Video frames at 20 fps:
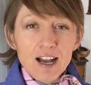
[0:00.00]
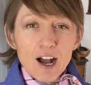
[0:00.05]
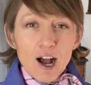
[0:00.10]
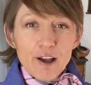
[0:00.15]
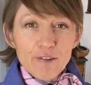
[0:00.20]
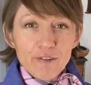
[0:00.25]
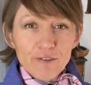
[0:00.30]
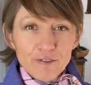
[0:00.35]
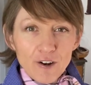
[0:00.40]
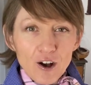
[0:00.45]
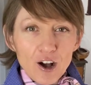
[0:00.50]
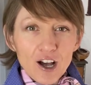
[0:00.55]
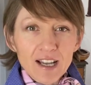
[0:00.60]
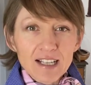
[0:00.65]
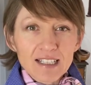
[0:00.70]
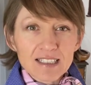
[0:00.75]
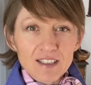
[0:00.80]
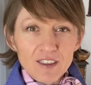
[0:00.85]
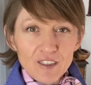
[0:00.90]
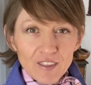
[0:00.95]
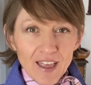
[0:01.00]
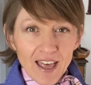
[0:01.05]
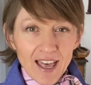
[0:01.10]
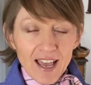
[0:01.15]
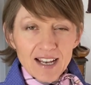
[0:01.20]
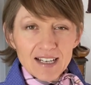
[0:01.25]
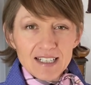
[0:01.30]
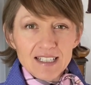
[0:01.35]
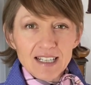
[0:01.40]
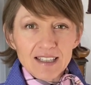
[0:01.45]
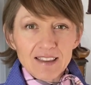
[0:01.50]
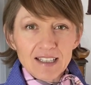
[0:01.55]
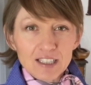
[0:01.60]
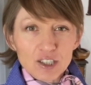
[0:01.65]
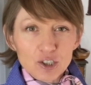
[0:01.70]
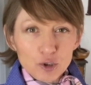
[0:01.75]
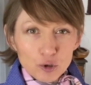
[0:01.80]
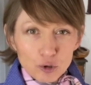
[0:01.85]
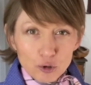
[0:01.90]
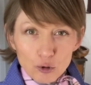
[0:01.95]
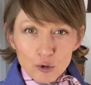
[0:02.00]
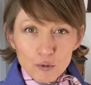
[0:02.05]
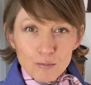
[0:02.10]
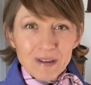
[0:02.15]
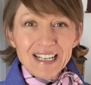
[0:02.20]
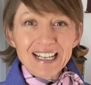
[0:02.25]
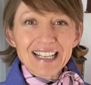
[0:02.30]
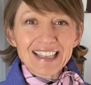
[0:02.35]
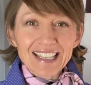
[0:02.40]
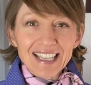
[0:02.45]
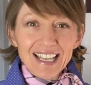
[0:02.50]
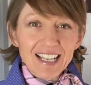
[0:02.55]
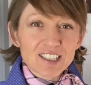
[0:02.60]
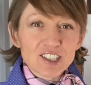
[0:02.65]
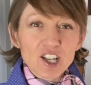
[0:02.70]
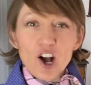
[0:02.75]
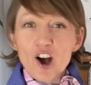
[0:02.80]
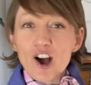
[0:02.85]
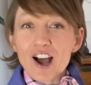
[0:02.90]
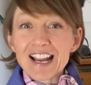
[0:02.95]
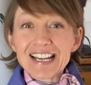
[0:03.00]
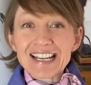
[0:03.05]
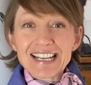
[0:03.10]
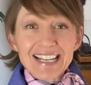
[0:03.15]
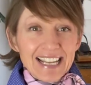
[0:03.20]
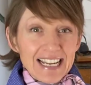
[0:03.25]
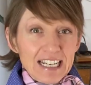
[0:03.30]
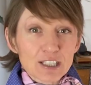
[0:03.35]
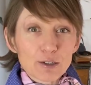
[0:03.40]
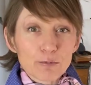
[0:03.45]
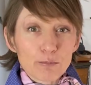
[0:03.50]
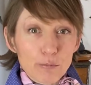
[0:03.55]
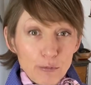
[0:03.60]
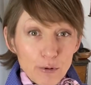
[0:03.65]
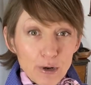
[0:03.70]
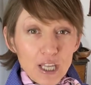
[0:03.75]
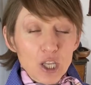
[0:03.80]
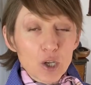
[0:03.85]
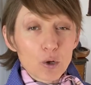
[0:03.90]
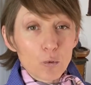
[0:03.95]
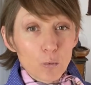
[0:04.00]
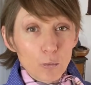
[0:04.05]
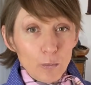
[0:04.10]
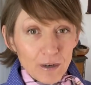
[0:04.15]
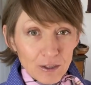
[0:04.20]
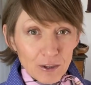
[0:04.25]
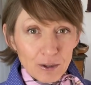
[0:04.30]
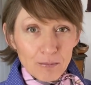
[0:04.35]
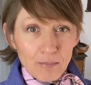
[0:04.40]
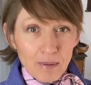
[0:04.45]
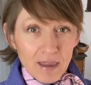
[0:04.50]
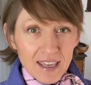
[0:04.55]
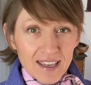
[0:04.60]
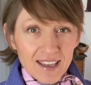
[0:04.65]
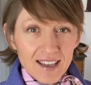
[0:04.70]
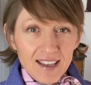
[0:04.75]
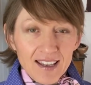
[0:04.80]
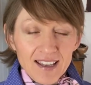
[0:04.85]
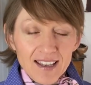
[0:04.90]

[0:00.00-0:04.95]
I find that there's too many things I need to bring with me.